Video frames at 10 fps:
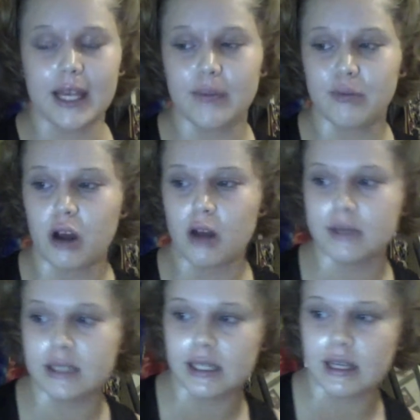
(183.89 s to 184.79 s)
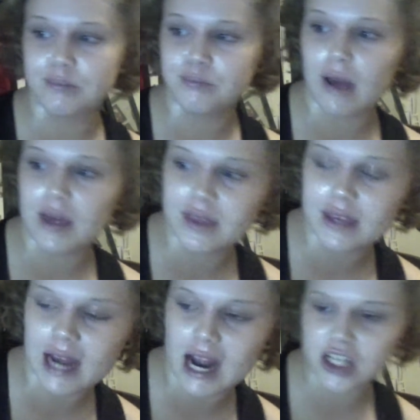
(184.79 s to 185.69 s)
I think
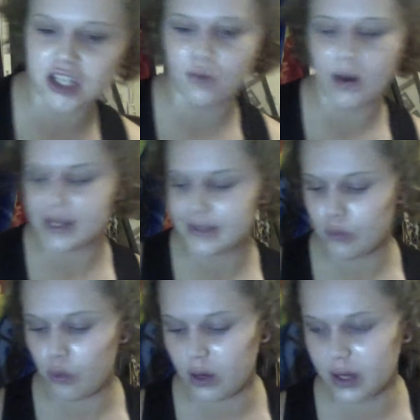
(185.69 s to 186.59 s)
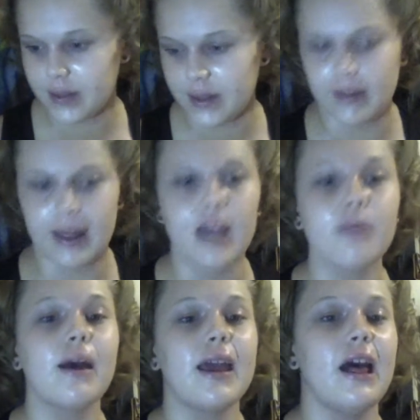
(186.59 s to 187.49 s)
it actually weighs more than like
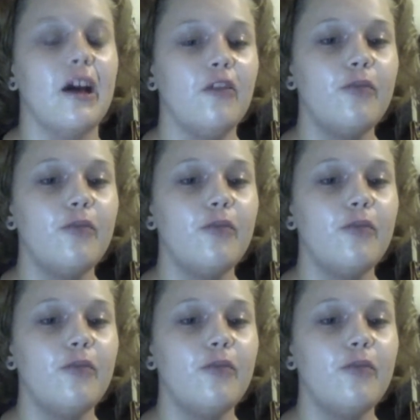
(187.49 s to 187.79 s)
my e.l.f.